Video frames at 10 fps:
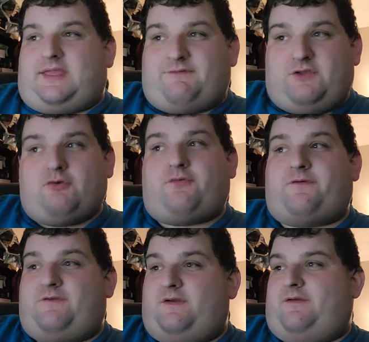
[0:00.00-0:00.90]
if you
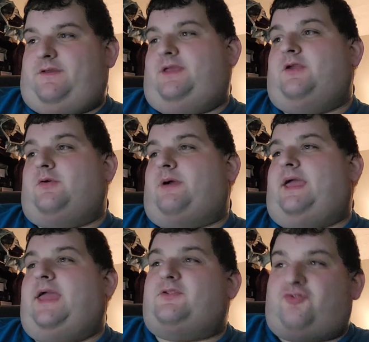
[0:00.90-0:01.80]
hear
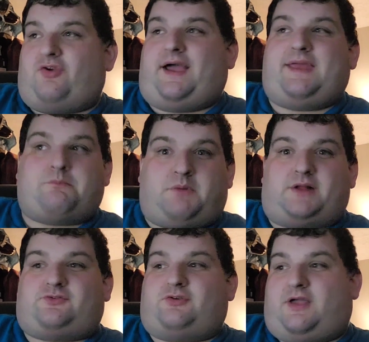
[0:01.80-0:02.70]
a giant
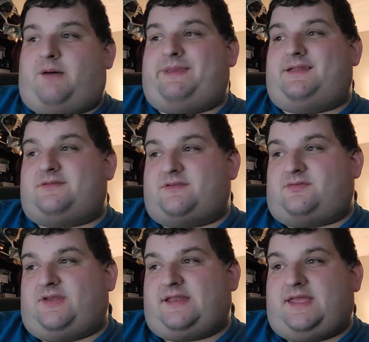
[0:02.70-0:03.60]
monster coming into the
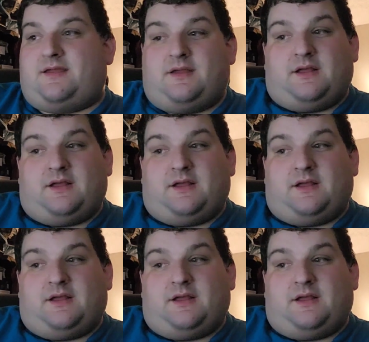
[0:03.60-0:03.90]
city,